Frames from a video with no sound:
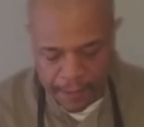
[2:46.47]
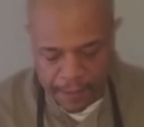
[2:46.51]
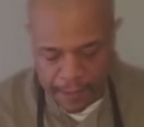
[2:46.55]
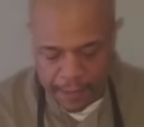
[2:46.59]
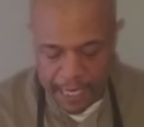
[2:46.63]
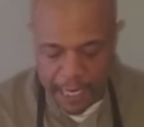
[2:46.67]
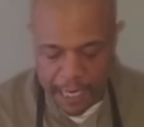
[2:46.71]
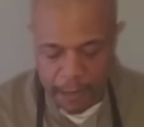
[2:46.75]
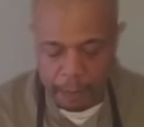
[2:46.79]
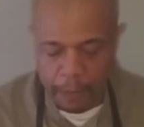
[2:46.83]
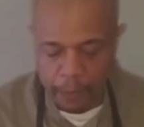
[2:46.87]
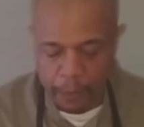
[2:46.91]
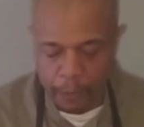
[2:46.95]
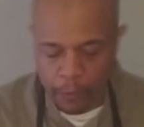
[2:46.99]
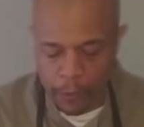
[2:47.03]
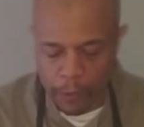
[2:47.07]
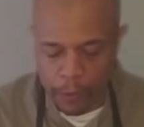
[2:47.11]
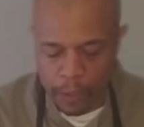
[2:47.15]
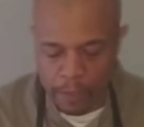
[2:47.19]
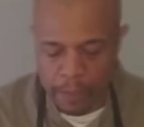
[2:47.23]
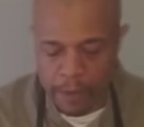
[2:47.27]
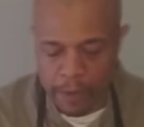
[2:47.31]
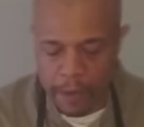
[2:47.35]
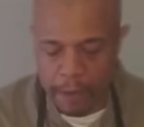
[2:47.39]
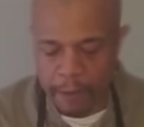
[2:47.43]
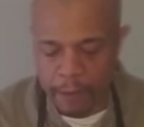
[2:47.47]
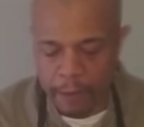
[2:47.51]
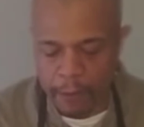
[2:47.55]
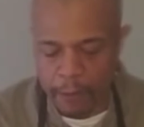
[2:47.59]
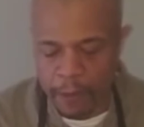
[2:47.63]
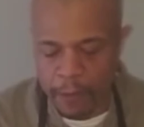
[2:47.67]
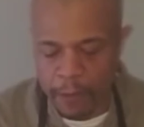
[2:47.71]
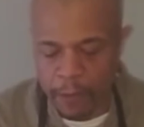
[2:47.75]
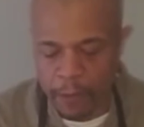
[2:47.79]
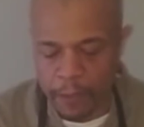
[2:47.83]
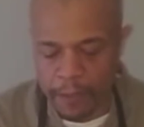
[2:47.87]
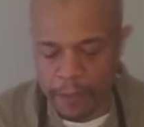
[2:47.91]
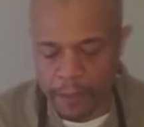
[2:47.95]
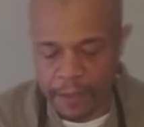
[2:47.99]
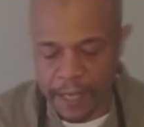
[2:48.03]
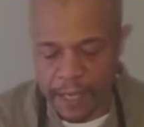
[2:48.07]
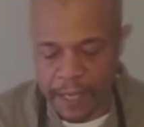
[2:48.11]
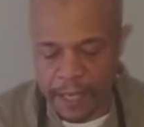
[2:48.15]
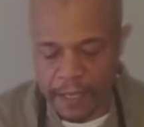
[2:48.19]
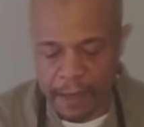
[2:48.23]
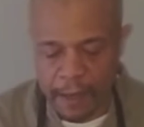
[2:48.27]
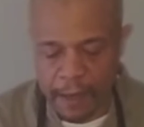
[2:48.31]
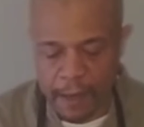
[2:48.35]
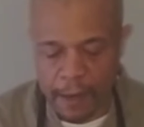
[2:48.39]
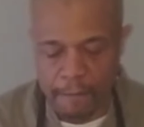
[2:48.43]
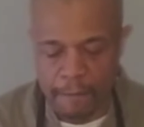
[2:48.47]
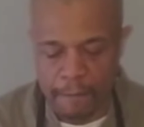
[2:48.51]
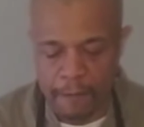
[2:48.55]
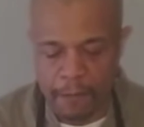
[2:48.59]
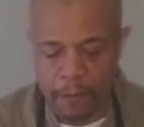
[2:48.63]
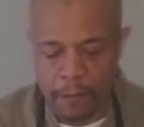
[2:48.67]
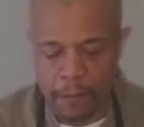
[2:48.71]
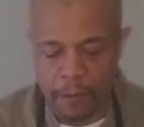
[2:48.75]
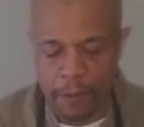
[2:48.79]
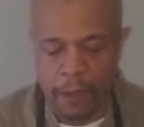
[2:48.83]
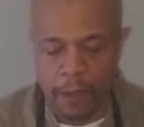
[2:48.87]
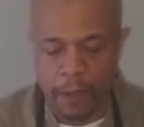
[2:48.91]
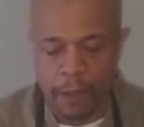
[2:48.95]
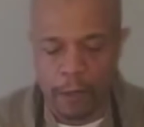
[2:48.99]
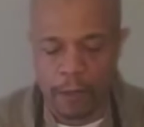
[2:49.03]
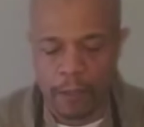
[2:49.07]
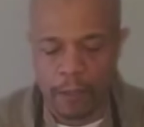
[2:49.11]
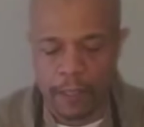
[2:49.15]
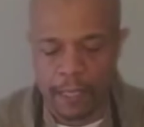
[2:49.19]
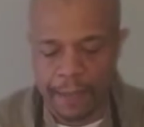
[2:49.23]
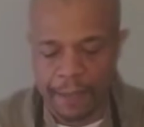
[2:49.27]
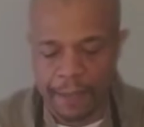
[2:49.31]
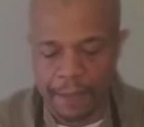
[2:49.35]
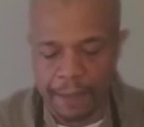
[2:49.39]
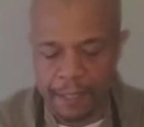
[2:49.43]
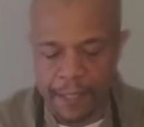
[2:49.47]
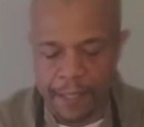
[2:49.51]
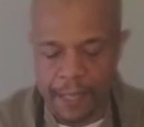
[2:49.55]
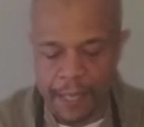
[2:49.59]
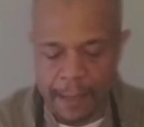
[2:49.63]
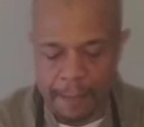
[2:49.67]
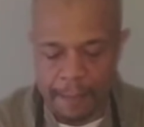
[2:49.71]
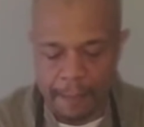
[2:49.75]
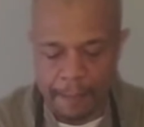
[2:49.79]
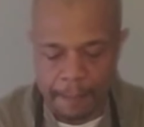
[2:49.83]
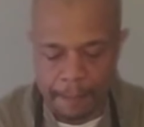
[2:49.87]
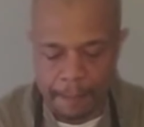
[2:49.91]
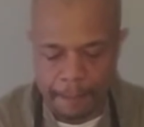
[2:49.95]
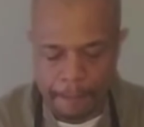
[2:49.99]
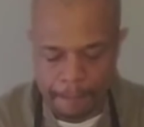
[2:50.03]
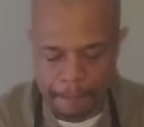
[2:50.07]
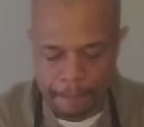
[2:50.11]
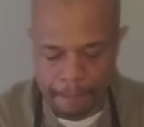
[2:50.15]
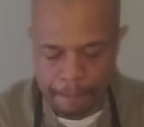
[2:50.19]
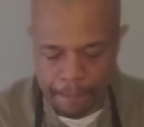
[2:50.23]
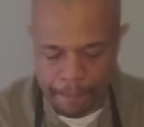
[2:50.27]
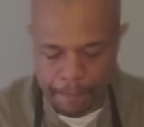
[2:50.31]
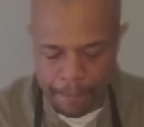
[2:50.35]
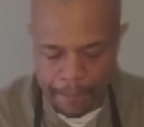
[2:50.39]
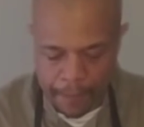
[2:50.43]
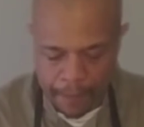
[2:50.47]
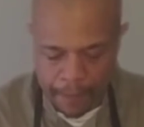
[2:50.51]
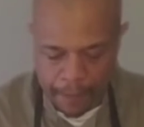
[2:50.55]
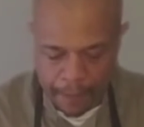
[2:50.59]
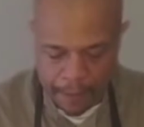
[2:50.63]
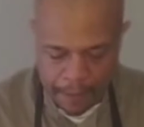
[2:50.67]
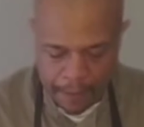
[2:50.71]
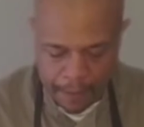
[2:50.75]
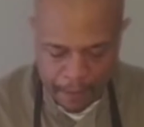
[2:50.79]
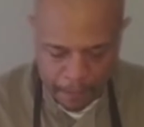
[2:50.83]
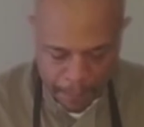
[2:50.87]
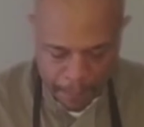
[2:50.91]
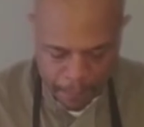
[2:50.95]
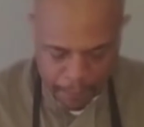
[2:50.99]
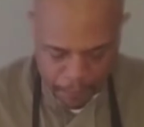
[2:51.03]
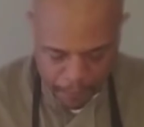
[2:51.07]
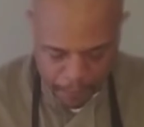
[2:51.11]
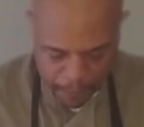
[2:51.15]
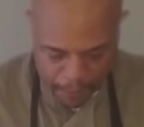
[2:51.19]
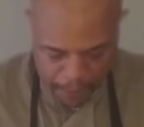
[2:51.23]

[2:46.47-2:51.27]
Now with the rosemary, when you want to take it off, you want to hold it at the top and pull